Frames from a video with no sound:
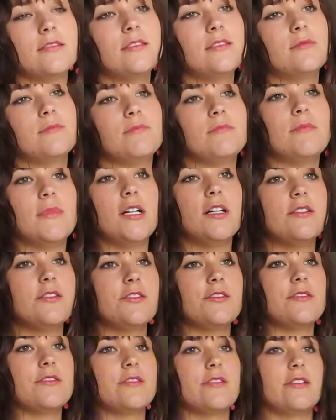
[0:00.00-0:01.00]
Little
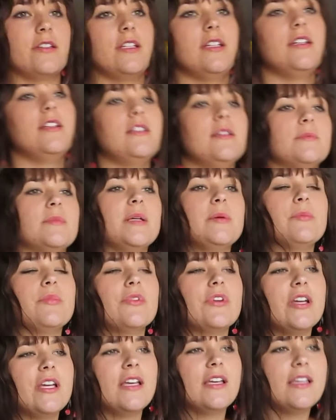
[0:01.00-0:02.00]
monsters are eating my
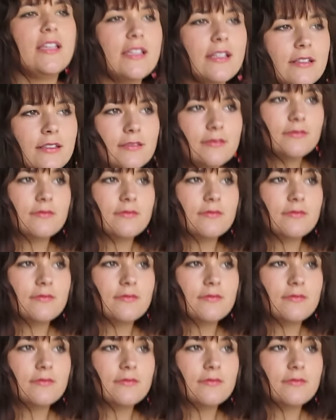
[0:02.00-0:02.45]
brain.